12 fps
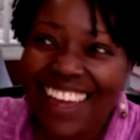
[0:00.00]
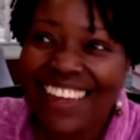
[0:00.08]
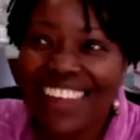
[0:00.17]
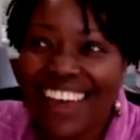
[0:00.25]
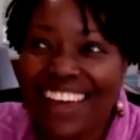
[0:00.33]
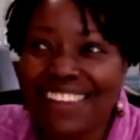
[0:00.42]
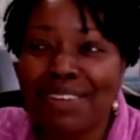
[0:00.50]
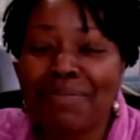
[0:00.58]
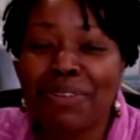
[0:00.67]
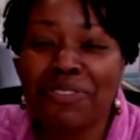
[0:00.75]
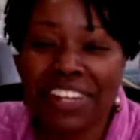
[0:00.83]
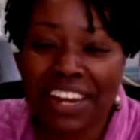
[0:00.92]
Yes, we
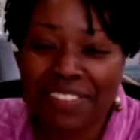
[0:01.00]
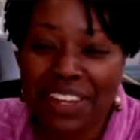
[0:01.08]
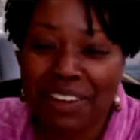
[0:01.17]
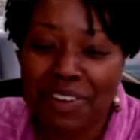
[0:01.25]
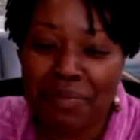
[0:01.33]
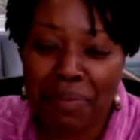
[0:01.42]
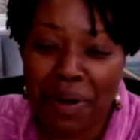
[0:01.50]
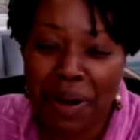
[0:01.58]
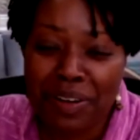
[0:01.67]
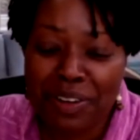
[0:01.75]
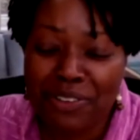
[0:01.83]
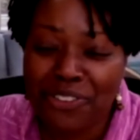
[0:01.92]
moved out there for my
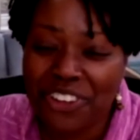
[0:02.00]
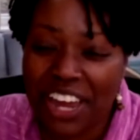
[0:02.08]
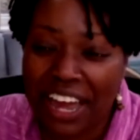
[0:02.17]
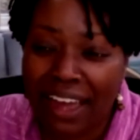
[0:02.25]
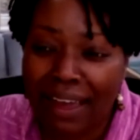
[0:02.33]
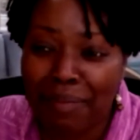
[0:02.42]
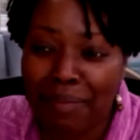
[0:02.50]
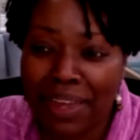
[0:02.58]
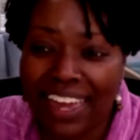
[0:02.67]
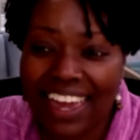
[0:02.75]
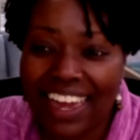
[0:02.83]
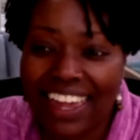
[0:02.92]
partner's job,
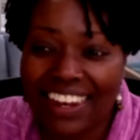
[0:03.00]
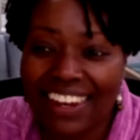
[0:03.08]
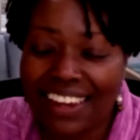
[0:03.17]
and